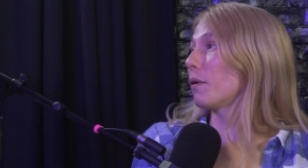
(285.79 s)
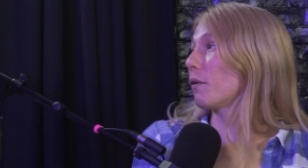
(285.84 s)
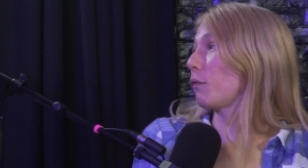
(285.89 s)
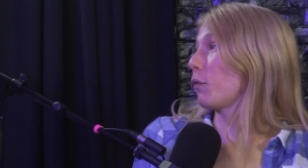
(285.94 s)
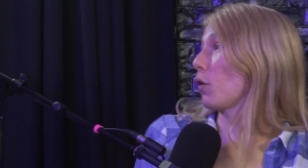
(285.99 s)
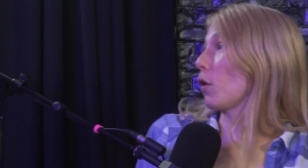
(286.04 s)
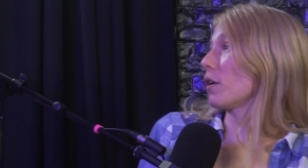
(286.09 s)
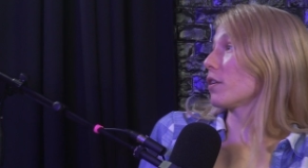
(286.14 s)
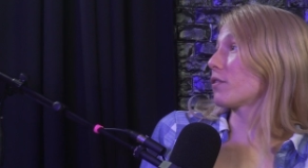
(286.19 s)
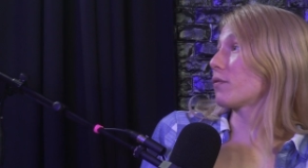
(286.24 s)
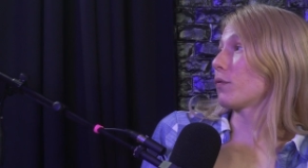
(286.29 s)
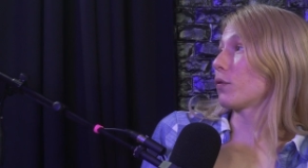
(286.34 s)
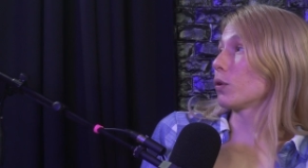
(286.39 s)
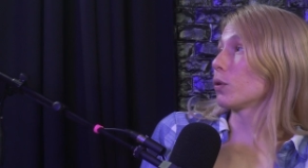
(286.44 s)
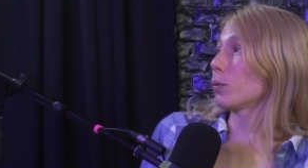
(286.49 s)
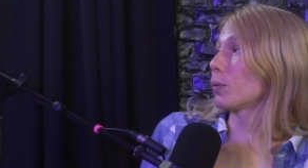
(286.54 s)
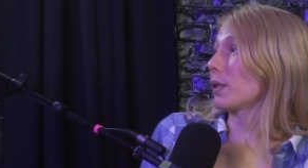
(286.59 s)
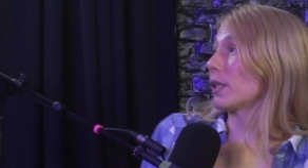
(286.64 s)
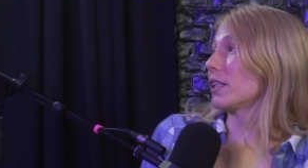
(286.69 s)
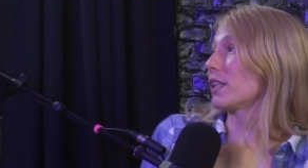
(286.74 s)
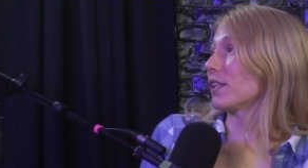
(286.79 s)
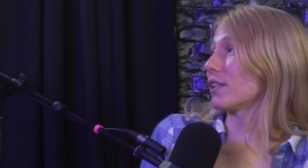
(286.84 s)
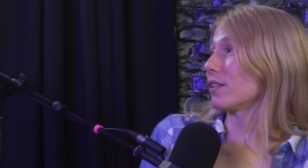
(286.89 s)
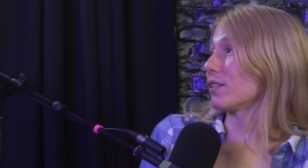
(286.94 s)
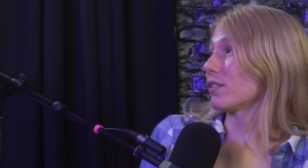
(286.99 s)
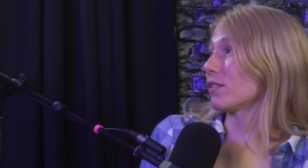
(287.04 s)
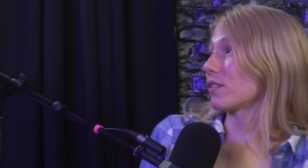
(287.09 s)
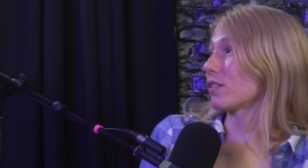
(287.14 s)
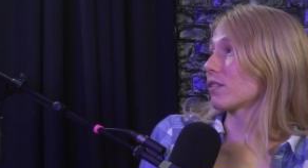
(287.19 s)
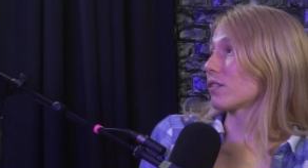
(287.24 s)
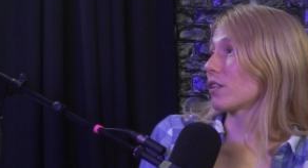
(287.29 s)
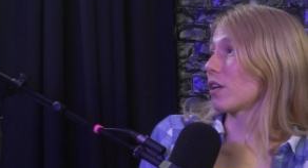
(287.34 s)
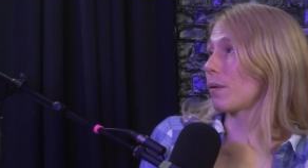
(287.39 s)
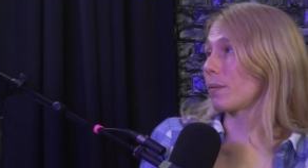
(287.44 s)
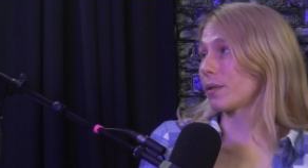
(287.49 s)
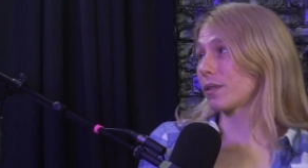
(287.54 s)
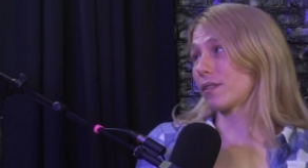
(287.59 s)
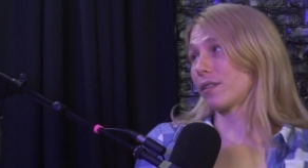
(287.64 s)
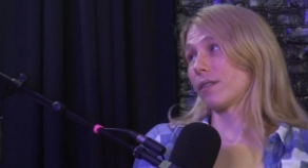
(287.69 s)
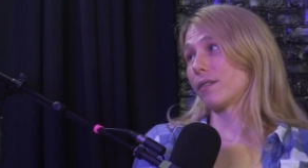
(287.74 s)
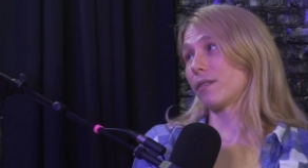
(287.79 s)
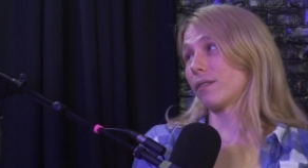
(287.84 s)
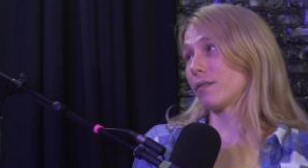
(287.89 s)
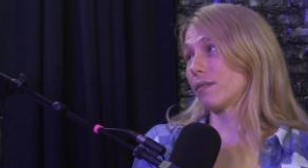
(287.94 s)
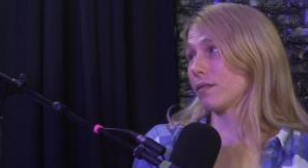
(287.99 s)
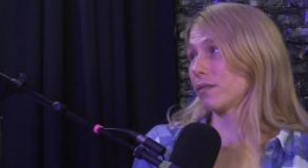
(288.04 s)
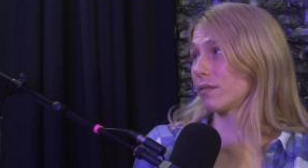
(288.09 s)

But for us Floridians coming to